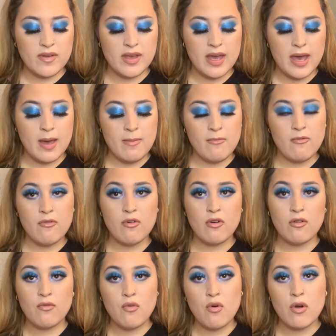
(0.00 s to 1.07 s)

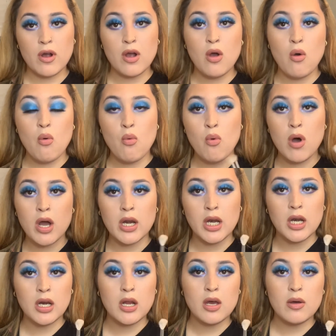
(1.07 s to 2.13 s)
M441
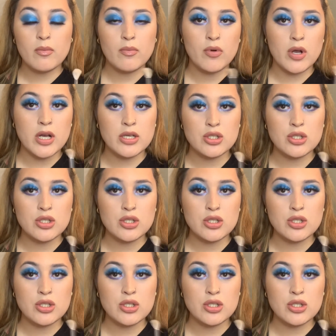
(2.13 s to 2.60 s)
brush